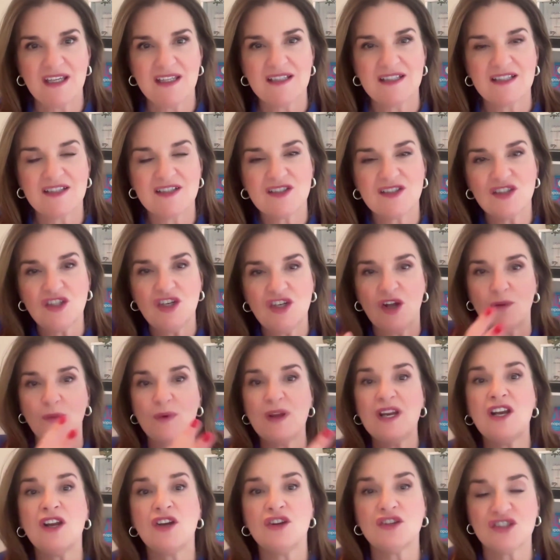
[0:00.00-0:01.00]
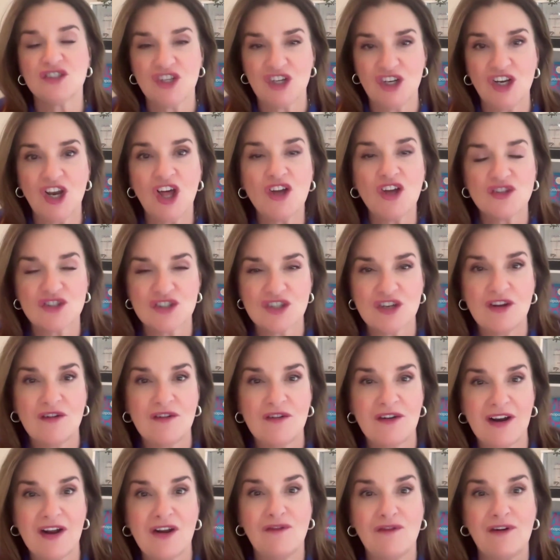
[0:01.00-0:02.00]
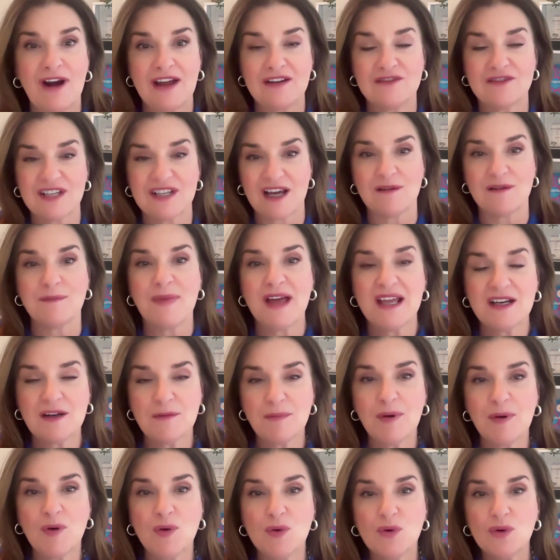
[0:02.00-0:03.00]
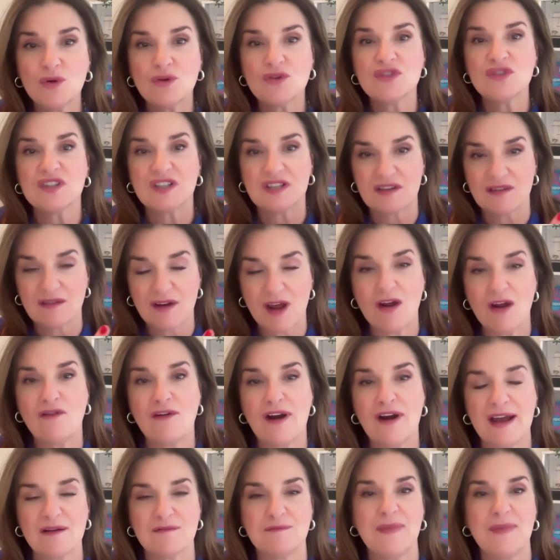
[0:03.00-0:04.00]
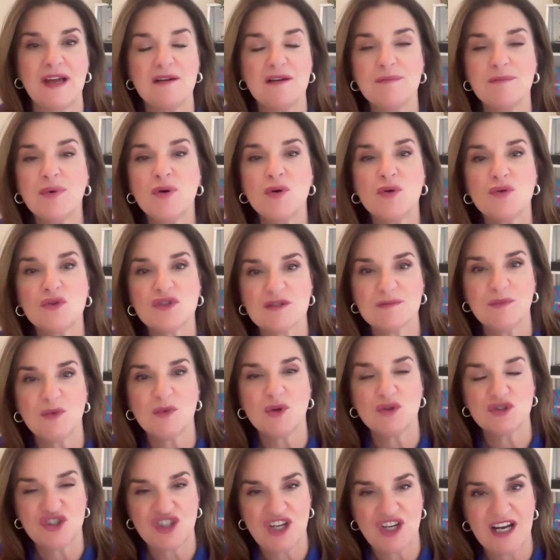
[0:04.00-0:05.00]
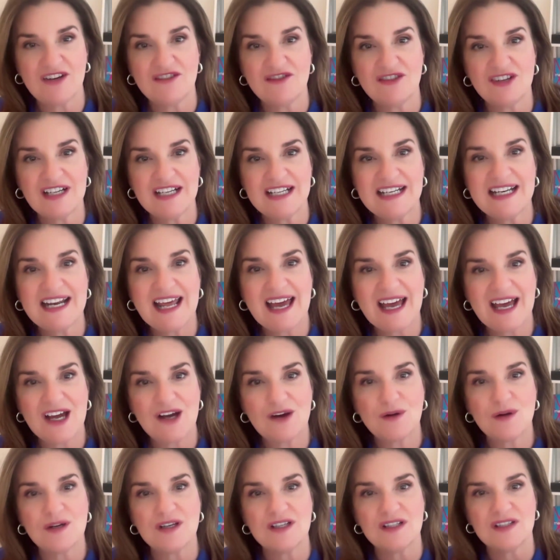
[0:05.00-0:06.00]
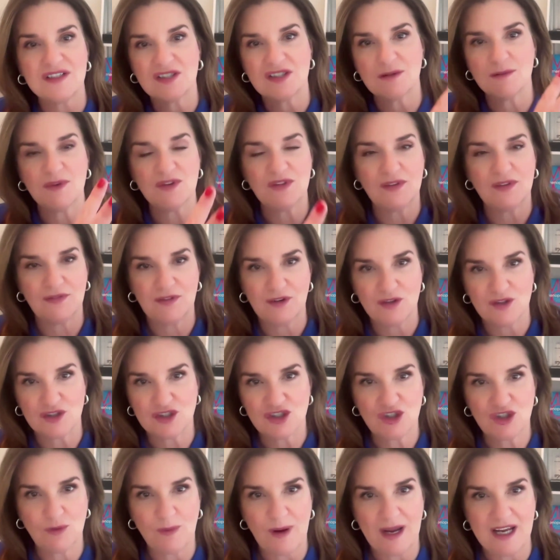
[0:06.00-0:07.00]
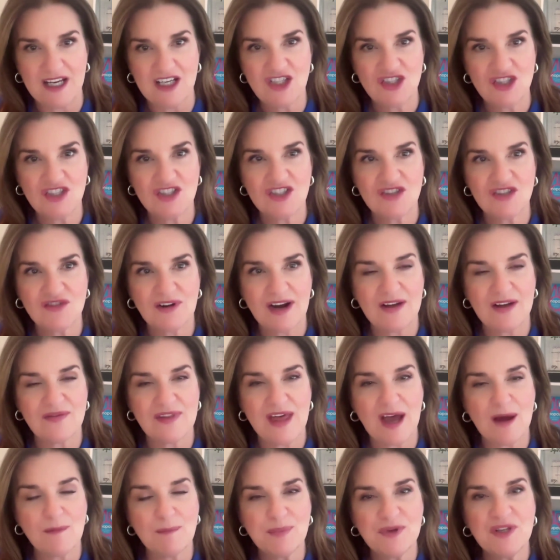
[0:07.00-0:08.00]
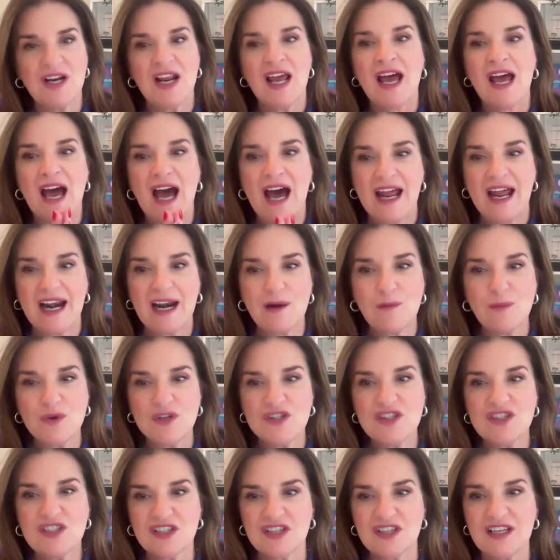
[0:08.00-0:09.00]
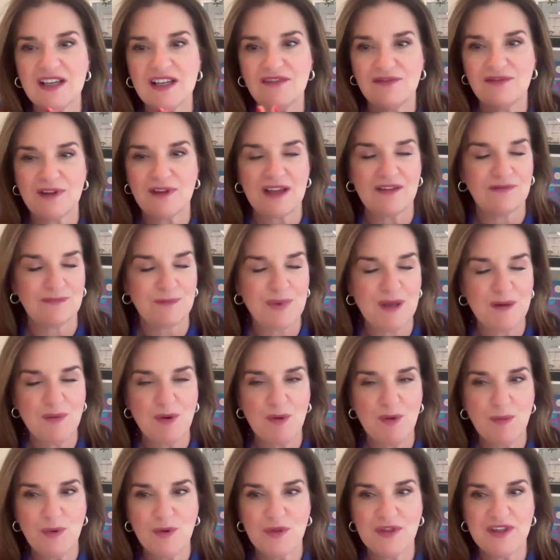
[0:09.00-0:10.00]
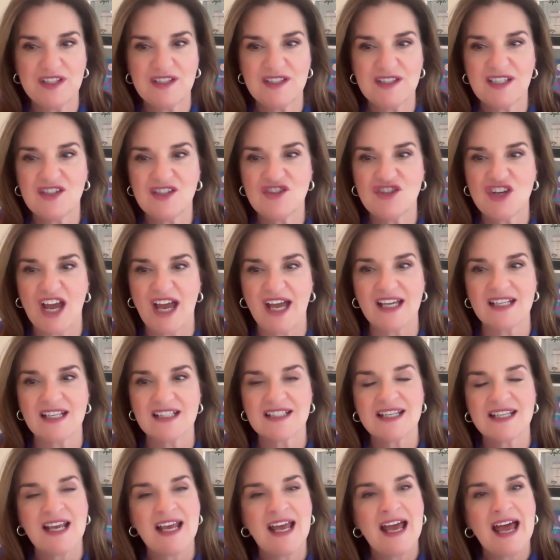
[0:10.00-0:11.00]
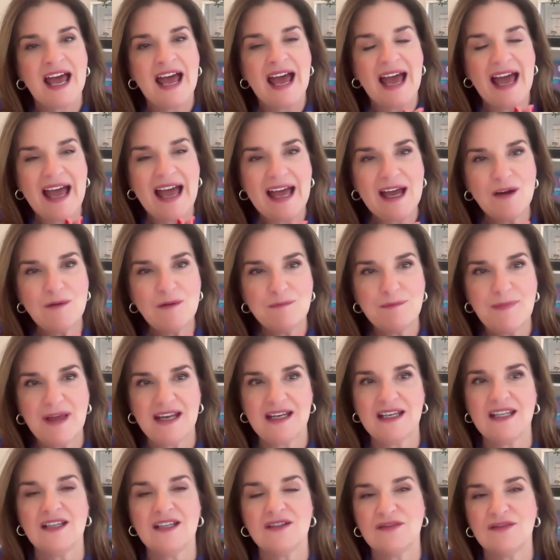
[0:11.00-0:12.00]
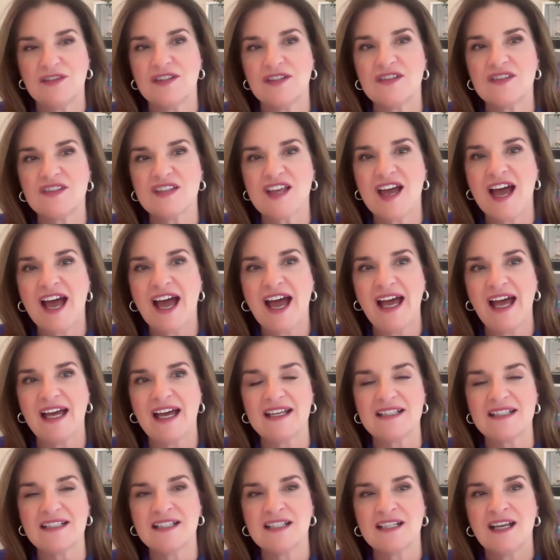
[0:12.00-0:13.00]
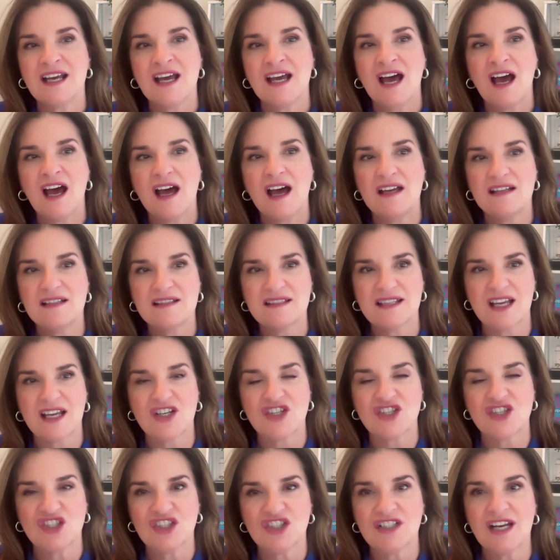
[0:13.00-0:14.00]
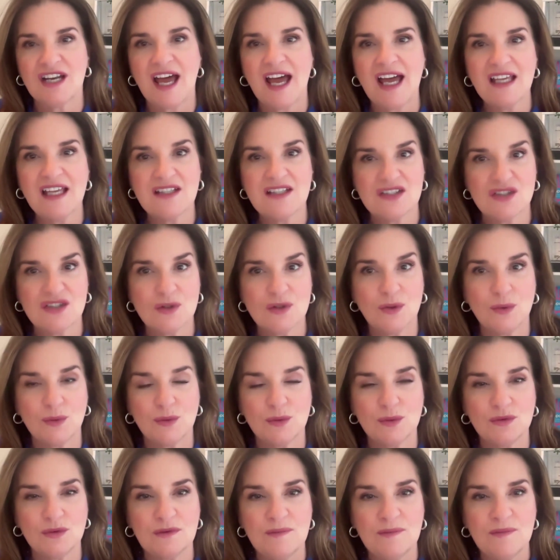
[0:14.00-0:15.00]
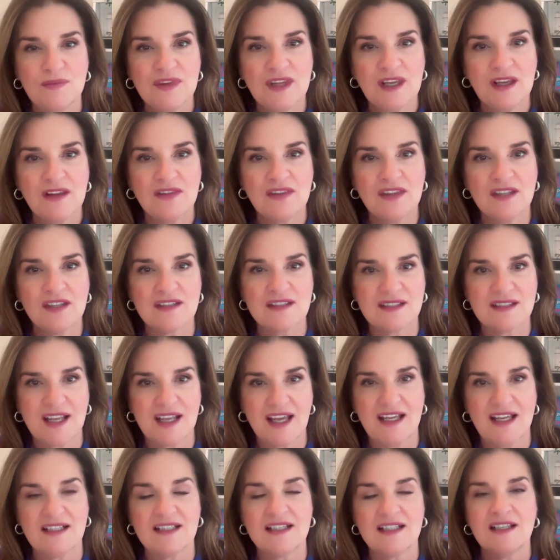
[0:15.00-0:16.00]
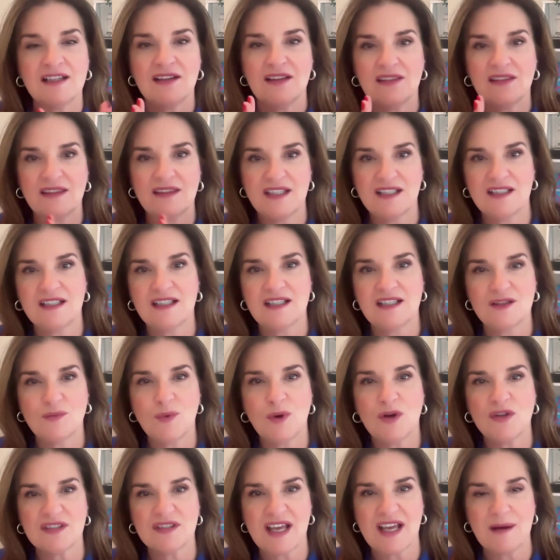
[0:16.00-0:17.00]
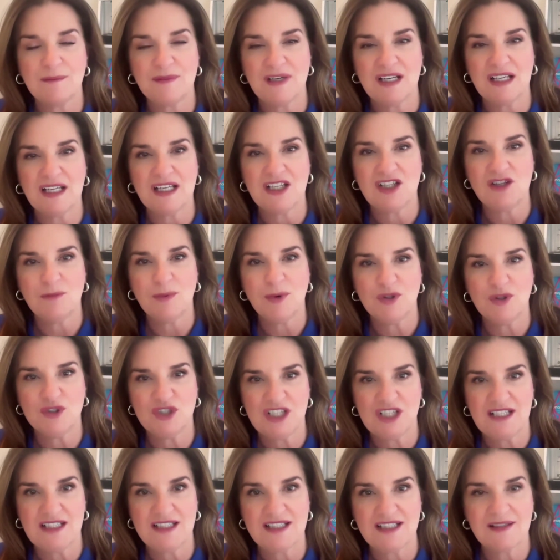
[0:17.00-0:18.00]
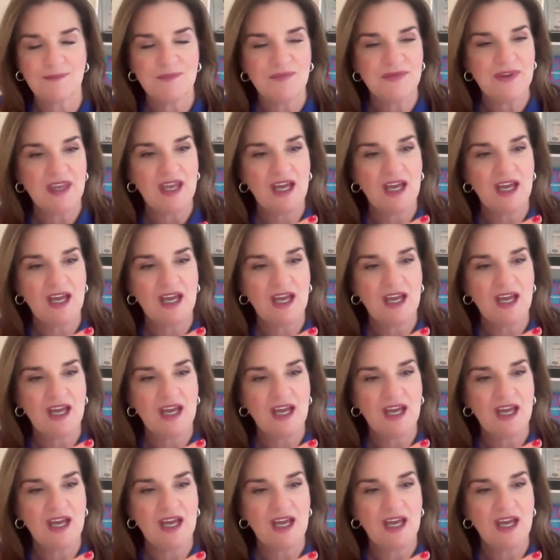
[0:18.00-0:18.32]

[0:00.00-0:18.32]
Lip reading: Because we learnt a lot around our menopause and around menopause more generally now, and some of the fluctuations around that. And I wonder if people put this in chat, how many of us had a session at school that said, "This is what's happening in your bodies.